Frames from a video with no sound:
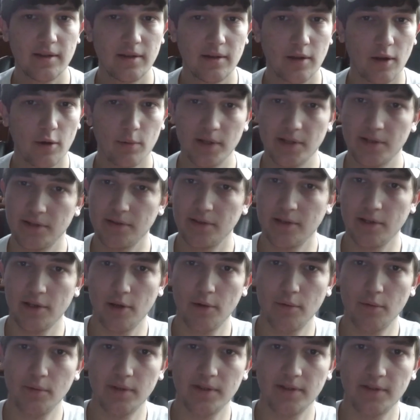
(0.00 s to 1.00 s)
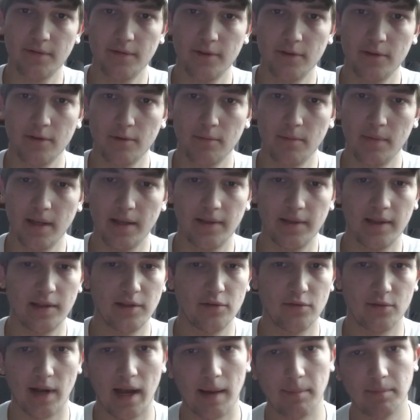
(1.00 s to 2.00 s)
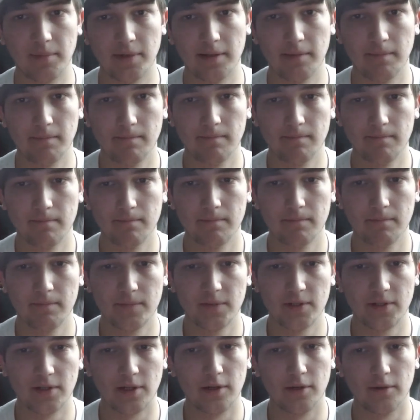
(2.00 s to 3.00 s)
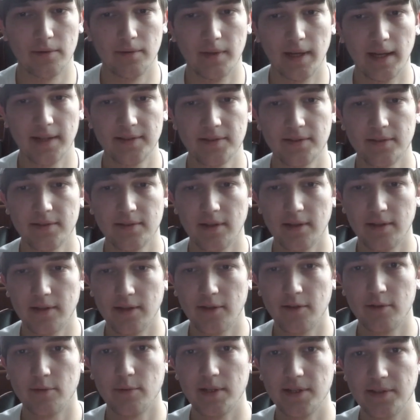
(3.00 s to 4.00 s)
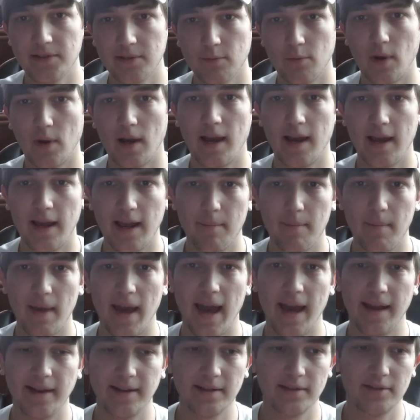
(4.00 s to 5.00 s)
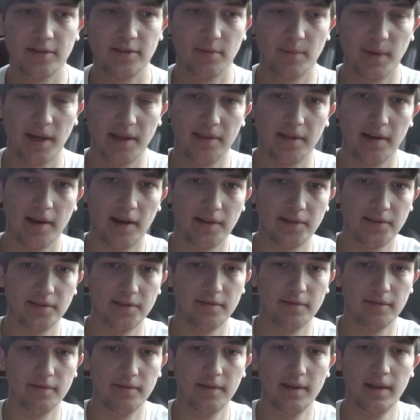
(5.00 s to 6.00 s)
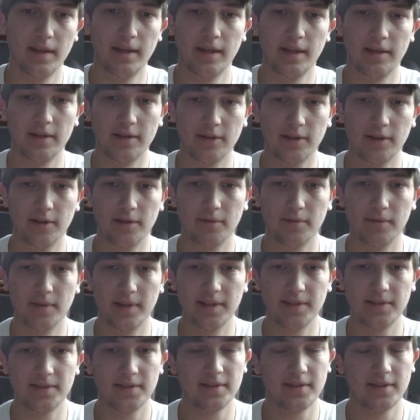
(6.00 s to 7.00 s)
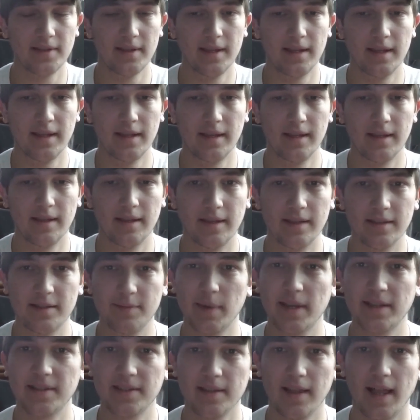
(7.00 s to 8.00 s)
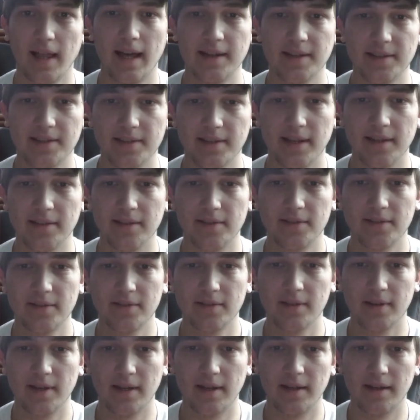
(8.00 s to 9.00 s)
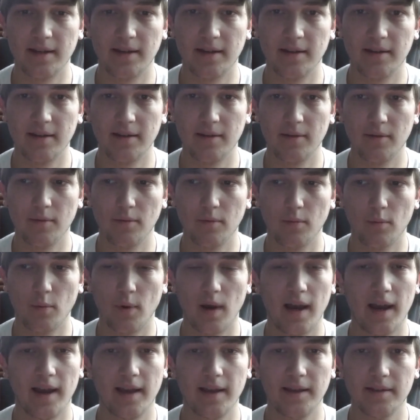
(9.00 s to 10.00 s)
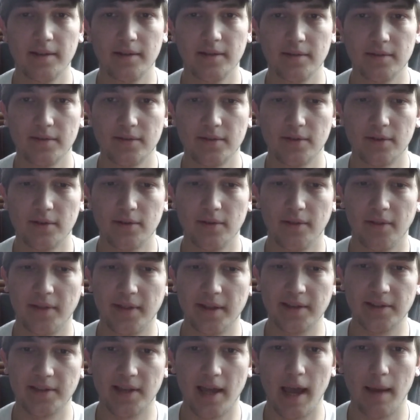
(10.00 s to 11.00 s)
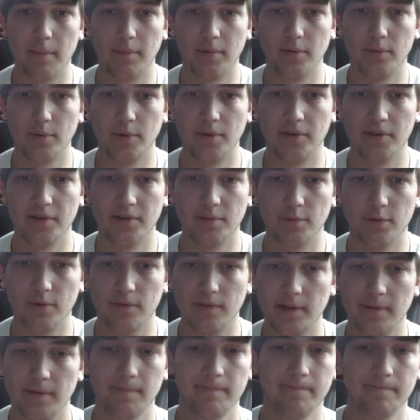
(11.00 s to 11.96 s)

originally owned this film and then dropped it. So that's another reason why I'm adding to my thoughts of, this makes a lot of sense why certain things happened with this movie.